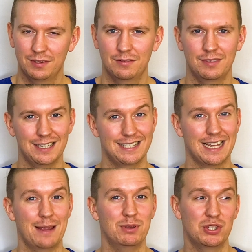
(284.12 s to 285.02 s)
This
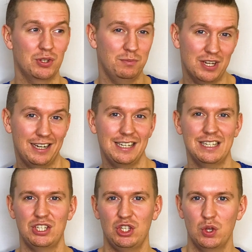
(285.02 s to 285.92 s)
time the subject
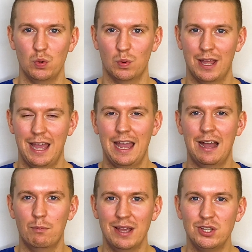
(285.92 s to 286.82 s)
is you,
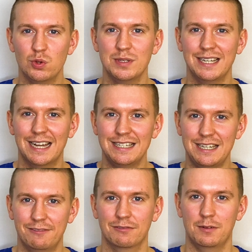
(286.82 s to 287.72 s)
and we're using a
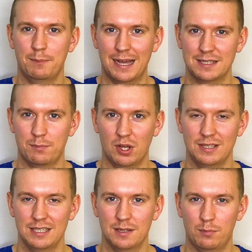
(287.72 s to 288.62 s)
different past
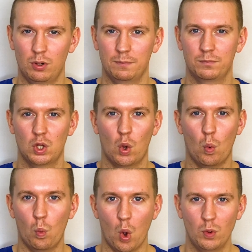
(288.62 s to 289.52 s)
participle,
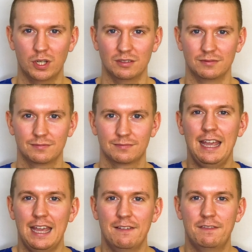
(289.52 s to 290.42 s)
woken.
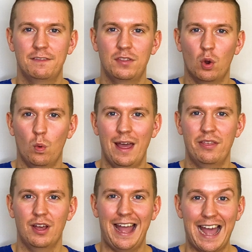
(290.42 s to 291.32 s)
If the
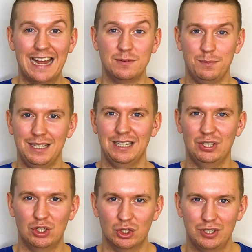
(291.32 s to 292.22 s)
weather had been
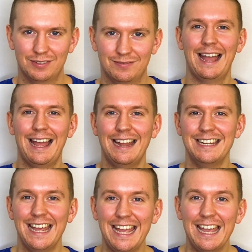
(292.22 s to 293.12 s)
good, and
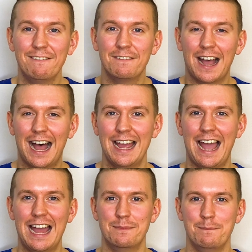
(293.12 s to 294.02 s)
if I
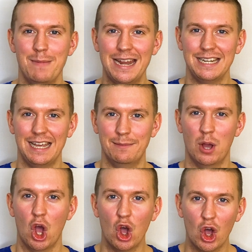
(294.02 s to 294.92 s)
had met him
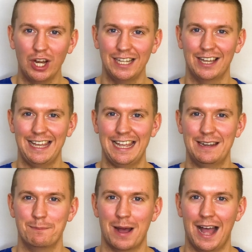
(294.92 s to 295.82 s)
earlier
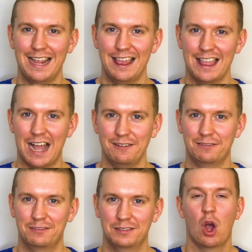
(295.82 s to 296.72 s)
in my
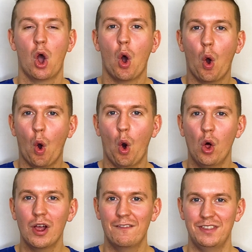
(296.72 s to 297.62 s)
life.
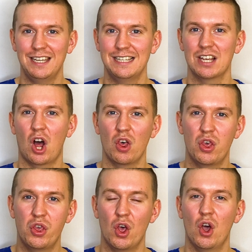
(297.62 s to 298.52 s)
All of these are
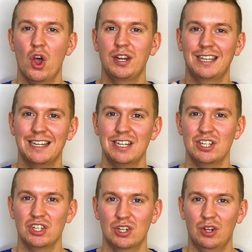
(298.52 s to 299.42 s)
third
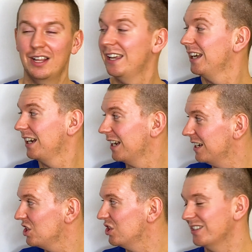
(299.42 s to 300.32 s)
conditional
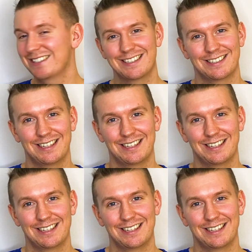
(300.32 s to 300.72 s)
conditions.